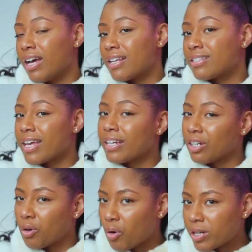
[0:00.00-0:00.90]
has
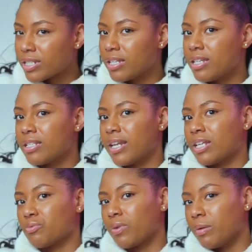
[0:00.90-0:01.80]
taken courses and
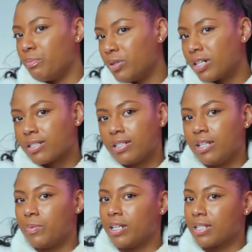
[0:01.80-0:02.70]
has read books to
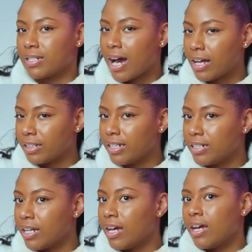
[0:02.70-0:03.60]
deepen his knowledge.